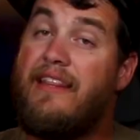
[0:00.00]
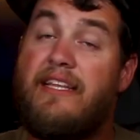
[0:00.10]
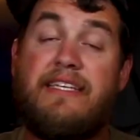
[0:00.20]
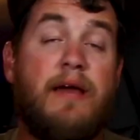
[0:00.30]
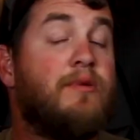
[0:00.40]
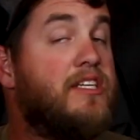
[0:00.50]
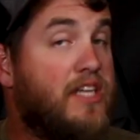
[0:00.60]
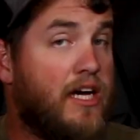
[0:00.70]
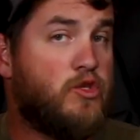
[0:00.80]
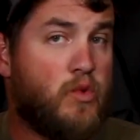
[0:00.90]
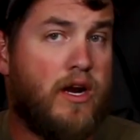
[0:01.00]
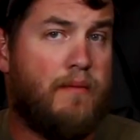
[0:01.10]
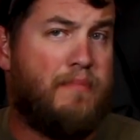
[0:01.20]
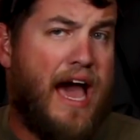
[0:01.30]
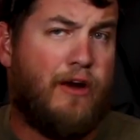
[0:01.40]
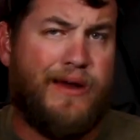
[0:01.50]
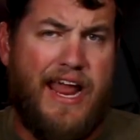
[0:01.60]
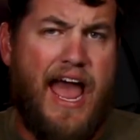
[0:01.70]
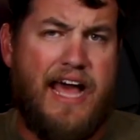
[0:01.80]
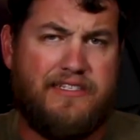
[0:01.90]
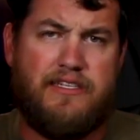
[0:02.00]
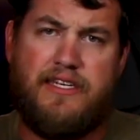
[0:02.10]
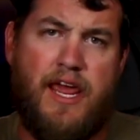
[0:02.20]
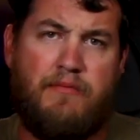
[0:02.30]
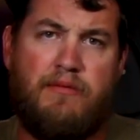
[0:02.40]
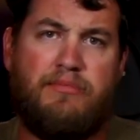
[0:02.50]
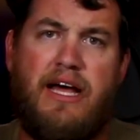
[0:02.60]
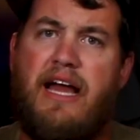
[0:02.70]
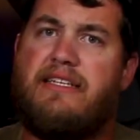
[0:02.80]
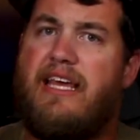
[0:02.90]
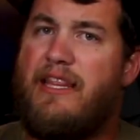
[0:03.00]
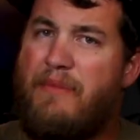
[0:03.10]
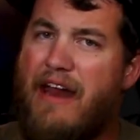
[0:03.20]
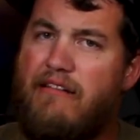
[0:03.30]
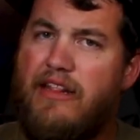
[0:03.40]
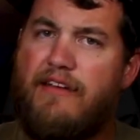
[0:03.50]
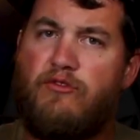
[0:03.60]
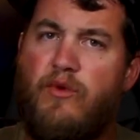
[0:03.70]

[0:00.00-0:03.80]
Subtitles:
This camera does run on battery, as its name implies, and the battery life